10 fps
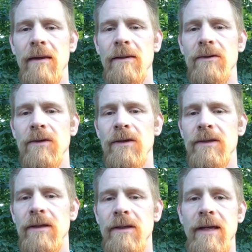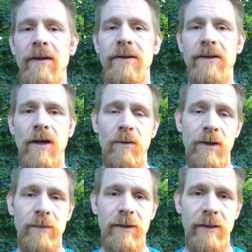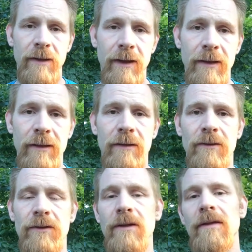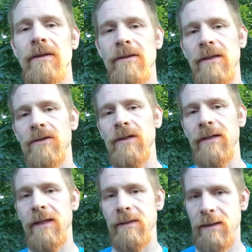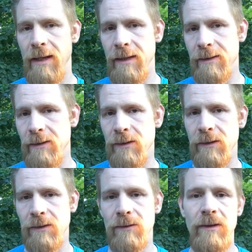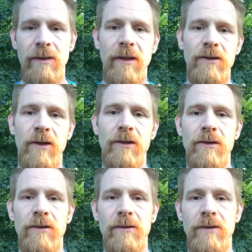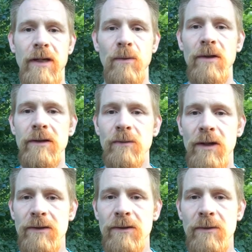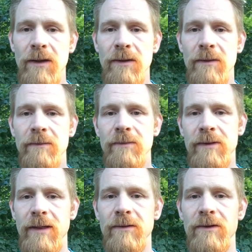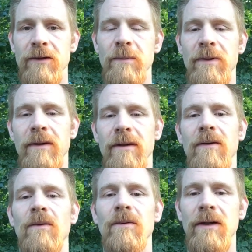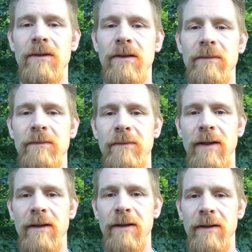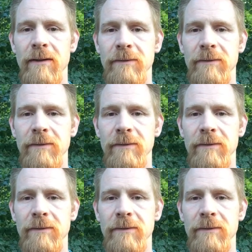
You notice Kelly's not with me today. She is teaching a dance class as she usually does on Tuesday. William Russell, welcome. Potato Derp, welcome. Hi.